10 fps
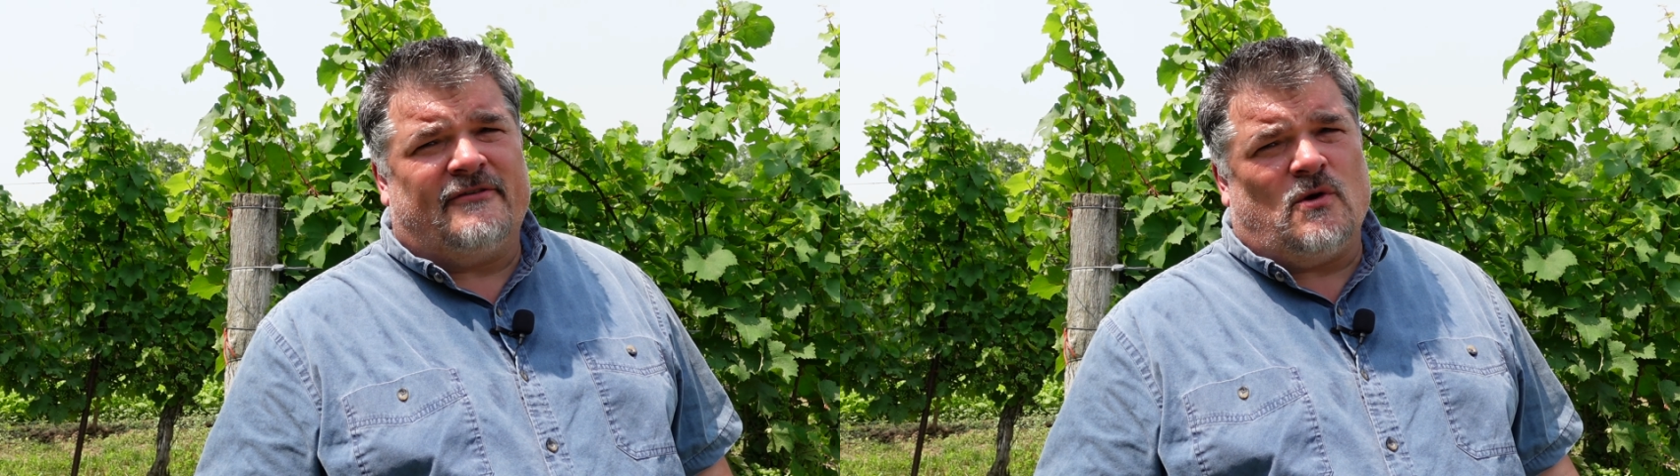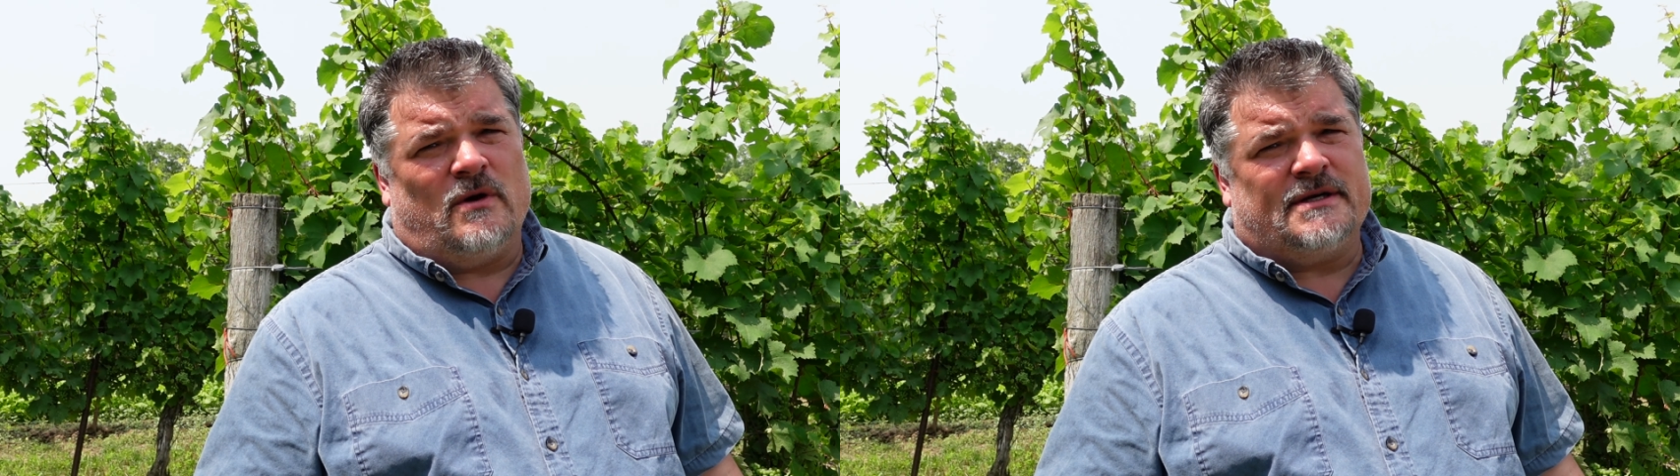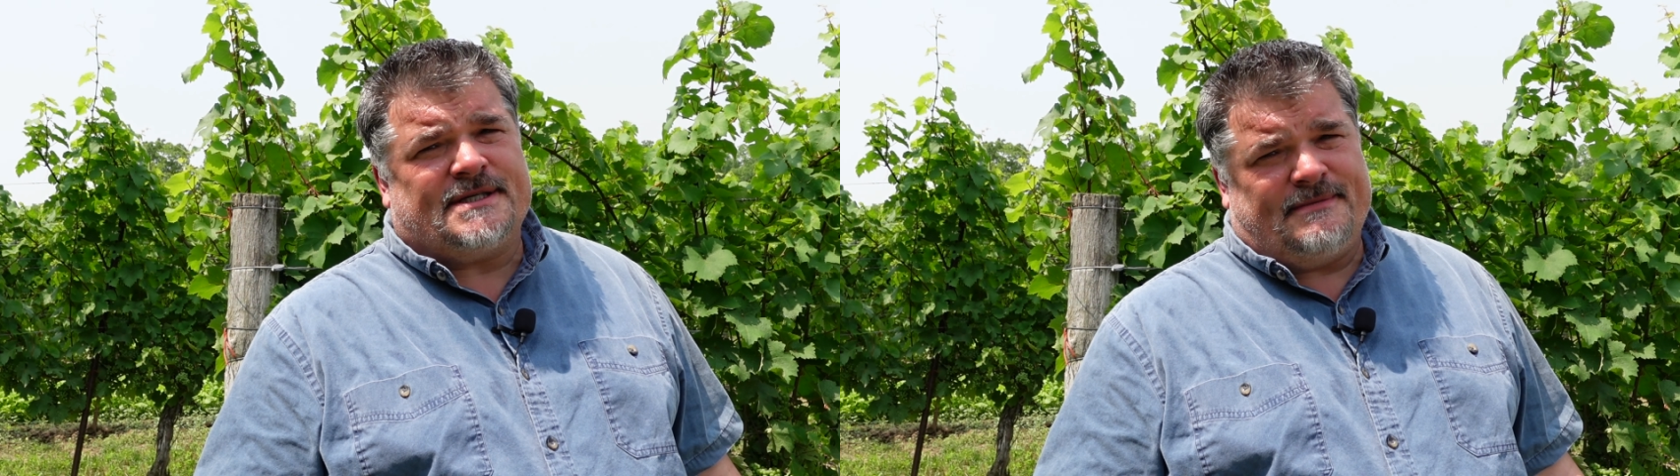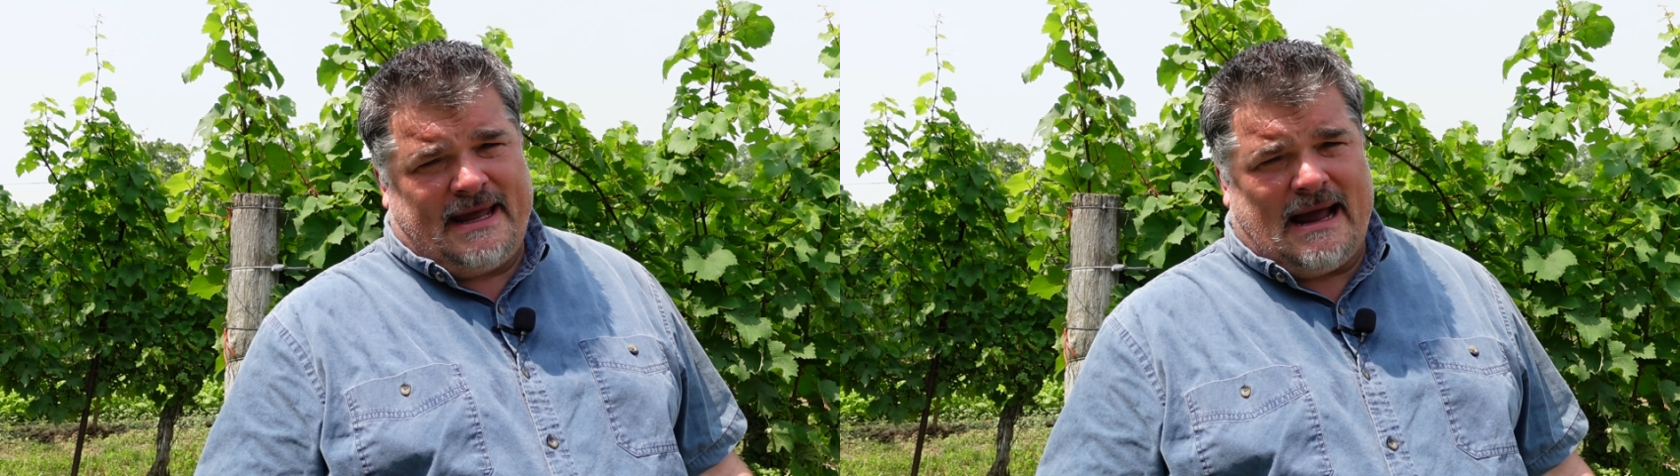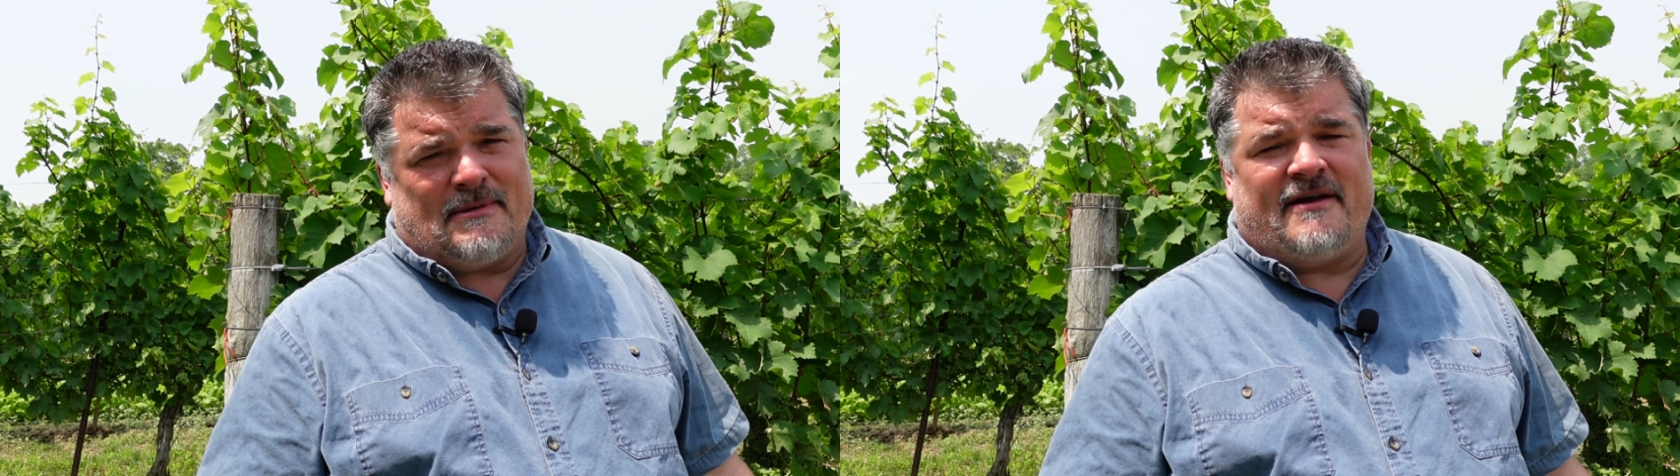of course,
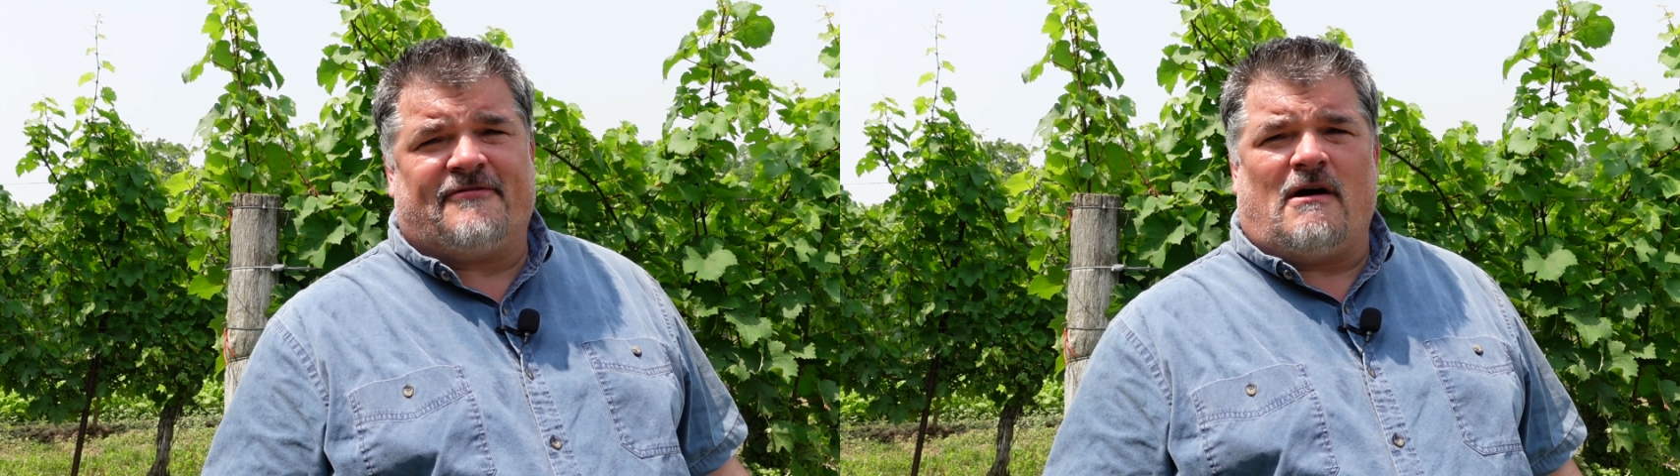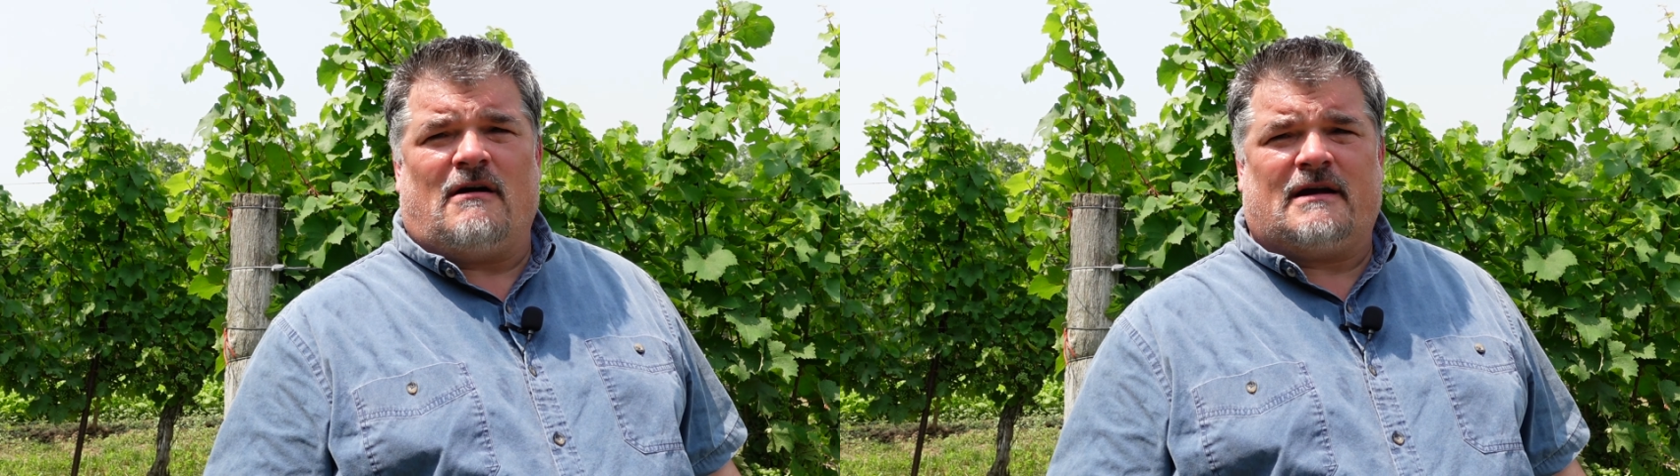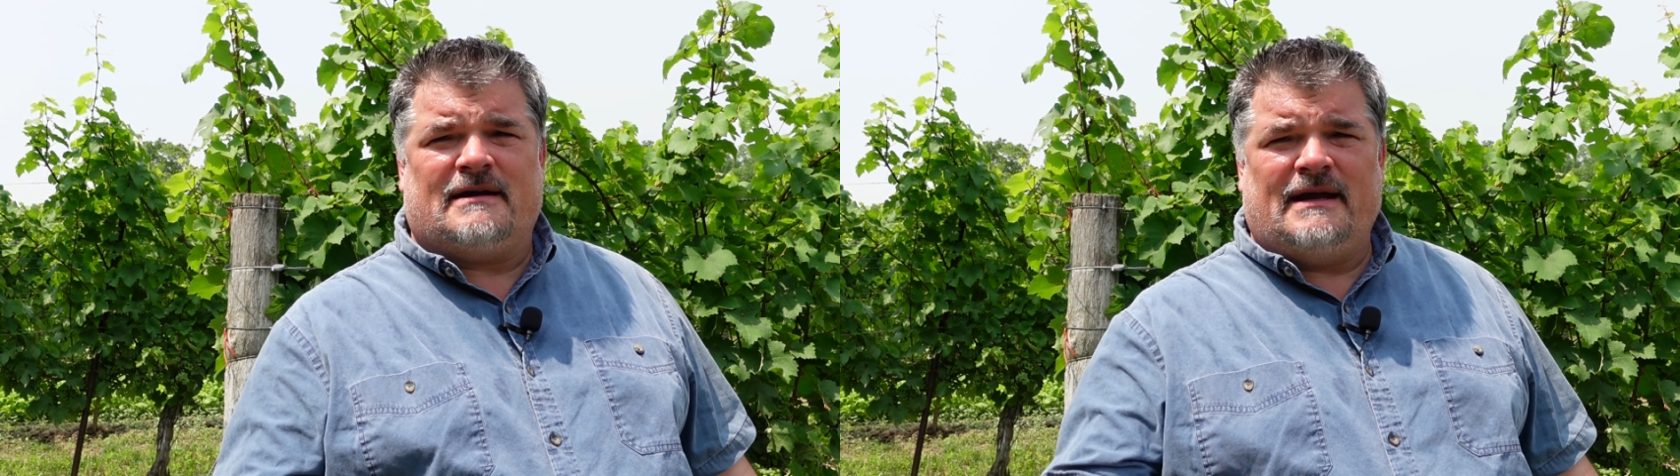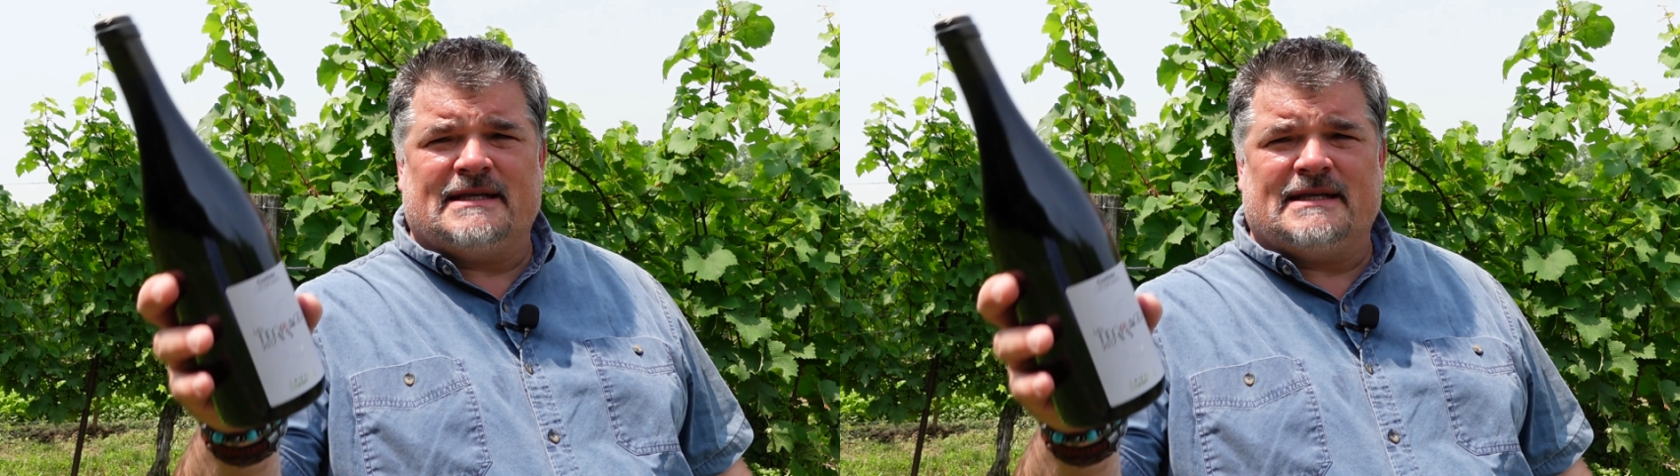Cabernet Franc.